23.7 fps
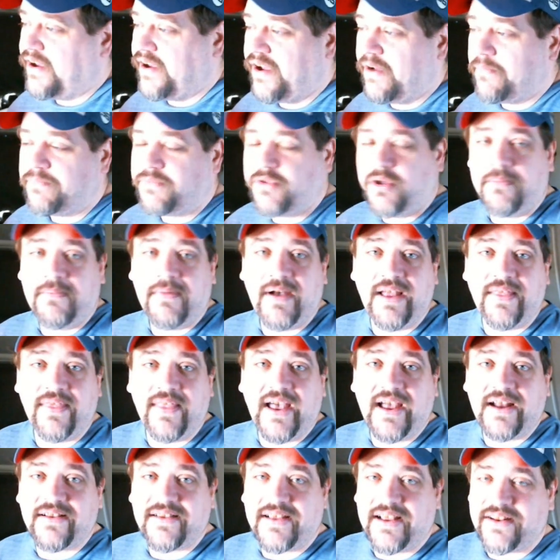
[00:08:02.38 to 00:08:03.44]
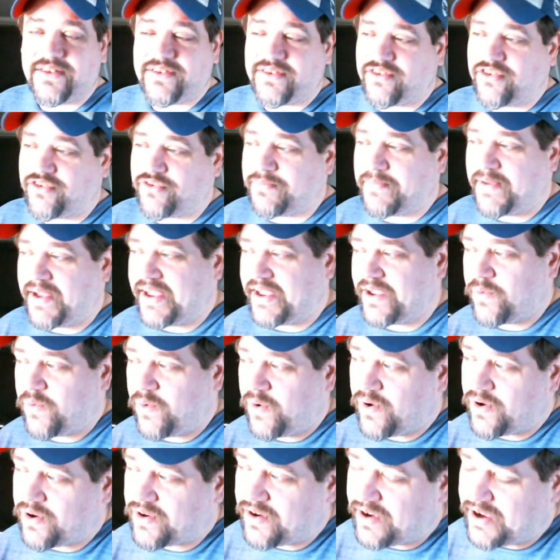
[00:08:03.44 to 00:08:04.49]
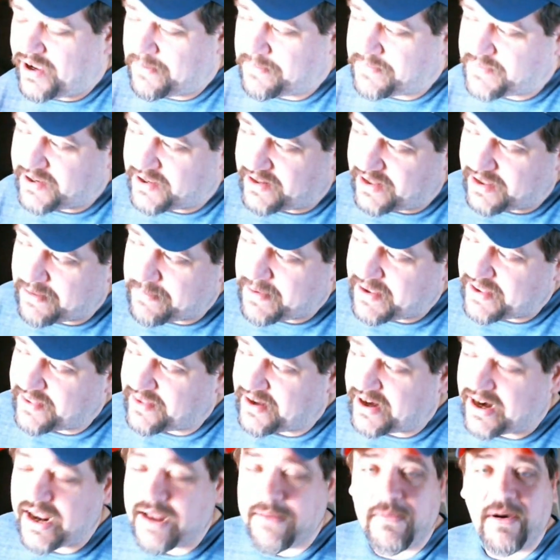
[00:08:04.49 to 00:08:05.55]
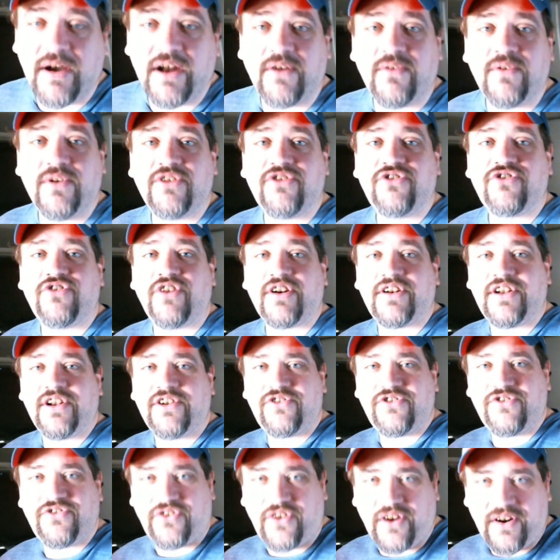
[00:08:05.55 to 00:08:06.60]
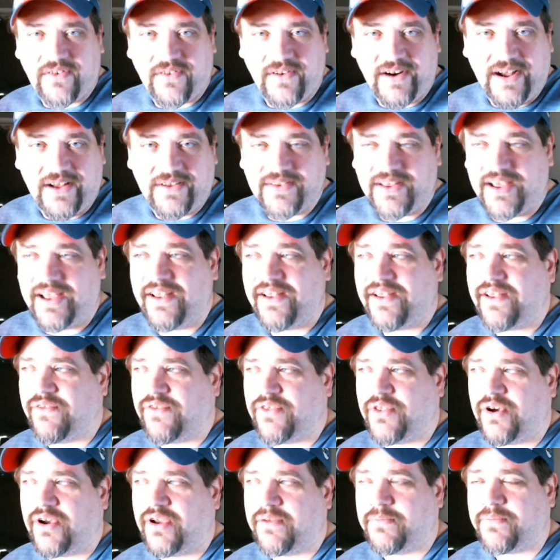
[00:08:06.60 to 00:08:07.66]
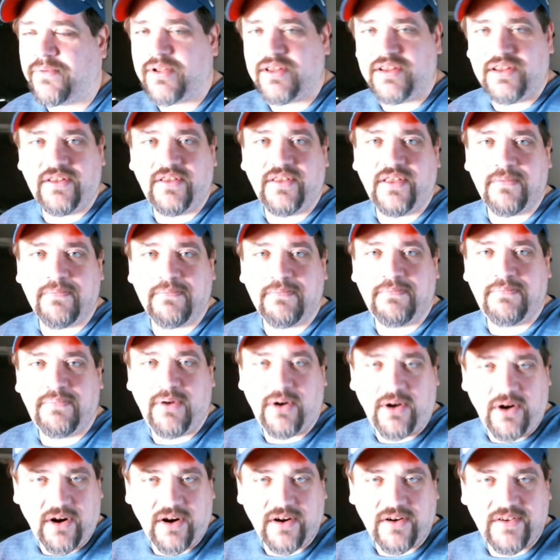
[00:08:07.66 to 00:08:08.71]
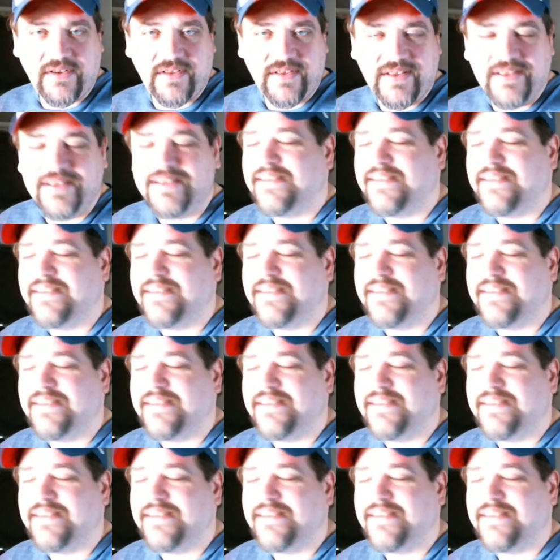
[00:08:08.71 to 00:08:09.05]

Up, oh, don't mind that. That's just my Qualcomm telling me that I am on a restricted truck route, I, even though I'm clearly parked.